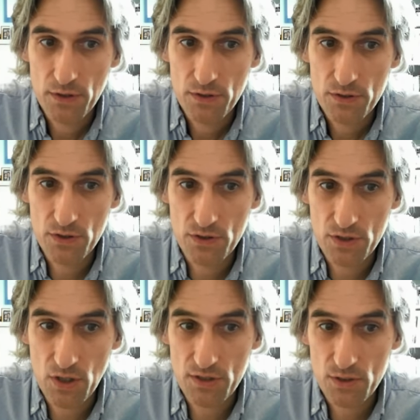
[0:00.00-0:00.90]
to the
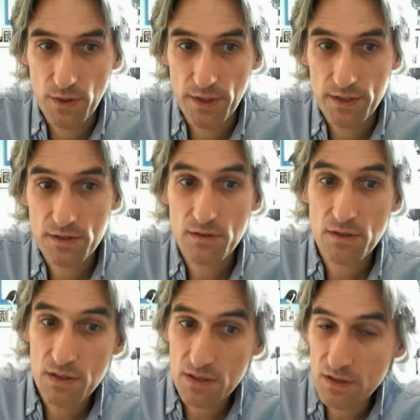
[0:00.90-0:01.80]
dark squares,
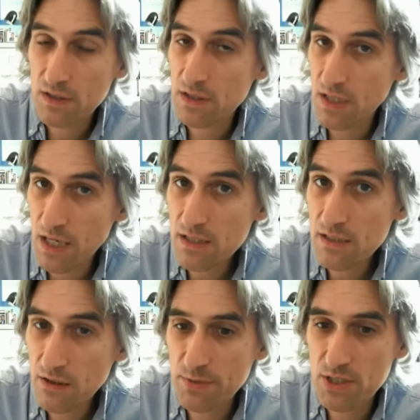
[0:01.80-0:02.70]
then
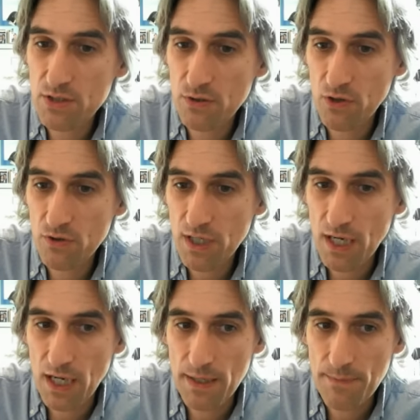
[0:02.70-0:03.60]
he'll be doing
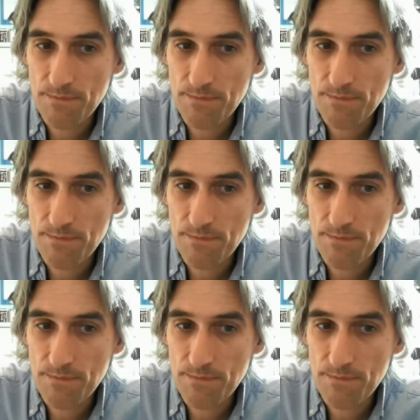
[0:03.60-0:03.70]
okay.